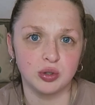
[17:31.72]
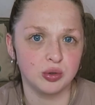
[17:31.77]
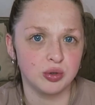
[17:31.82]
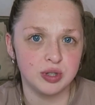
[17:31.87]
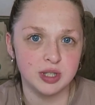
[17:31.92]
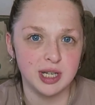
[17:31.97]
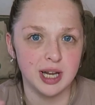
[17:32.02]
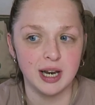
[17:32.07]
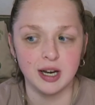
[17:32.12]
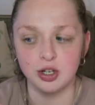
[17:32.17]

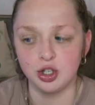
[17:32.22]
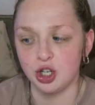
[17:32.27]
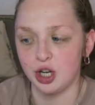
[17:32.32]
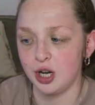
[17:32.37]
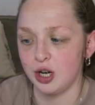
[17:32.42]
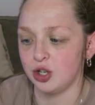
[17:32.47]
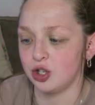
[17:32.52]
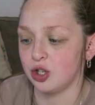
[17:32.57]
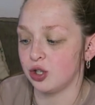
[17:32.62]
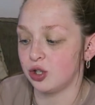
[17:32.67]
don't see any
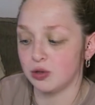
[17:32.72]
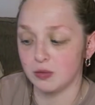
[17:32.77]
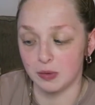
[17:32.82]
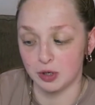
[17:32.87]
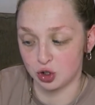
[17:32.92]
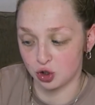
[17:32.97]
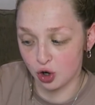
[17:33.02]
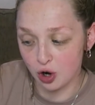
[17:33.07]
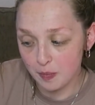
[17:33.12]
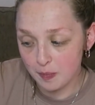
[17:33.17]
change to my
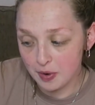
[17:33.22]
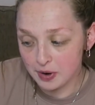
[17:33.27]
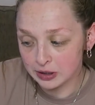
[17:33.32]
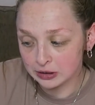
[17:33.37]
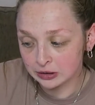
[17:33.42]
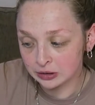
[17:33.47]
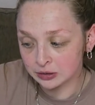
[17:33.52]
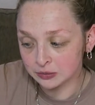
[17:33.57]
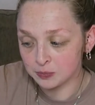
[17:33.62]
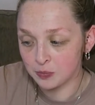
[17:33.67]
job,
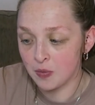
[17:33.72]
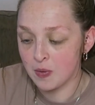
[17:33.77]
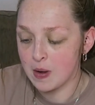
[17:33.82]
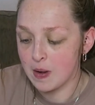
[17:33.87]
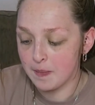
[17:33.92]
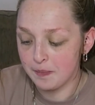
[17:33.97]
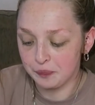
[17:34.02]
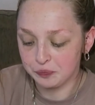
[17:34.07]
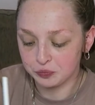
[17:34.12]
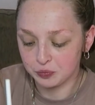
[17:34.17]

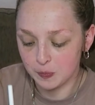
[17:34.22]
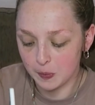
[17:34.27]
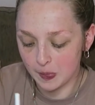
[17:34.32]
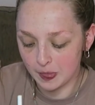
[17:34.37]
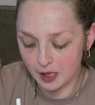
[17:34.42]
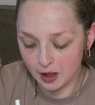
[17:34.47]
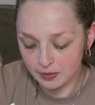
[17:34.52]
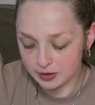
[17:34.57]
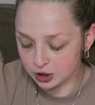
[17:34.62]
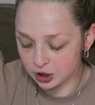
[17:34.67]

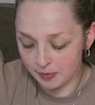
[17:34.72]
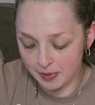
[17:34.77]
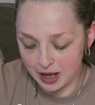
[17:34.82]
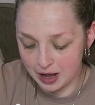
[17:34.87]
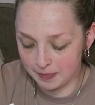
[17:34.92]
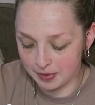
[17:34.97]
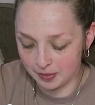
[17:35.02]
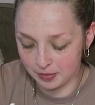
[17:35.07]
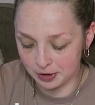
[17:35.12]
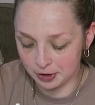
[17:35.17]
which I'm
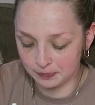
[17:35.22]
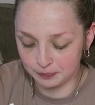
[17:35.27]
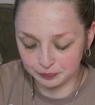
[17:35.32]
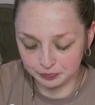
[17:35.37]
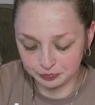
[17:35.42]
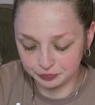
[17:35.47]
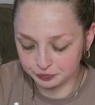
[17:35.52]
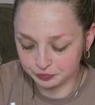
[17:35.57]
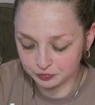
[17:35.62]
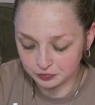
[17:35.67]
happy about.
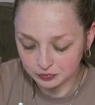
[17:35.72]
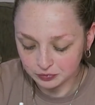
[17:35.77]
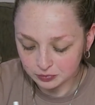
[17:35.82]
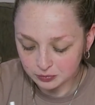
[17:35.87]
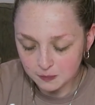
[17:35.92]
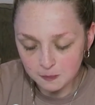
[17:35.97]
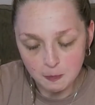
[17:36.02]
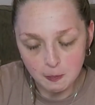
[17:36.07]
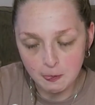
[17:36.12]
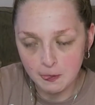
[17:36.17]

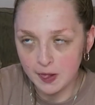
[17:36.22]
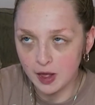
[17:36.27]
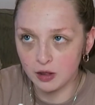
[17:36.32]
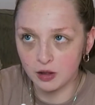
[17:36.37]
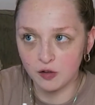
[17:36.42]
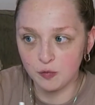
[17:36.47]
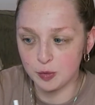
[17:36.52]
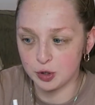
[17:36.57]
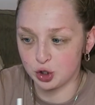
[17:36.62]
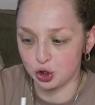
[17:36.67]

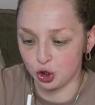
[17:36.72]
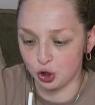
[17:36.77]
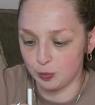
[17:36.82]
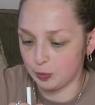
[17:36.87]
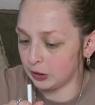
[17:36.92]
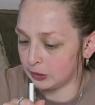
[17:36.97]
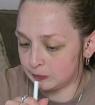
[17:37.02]
Love my job.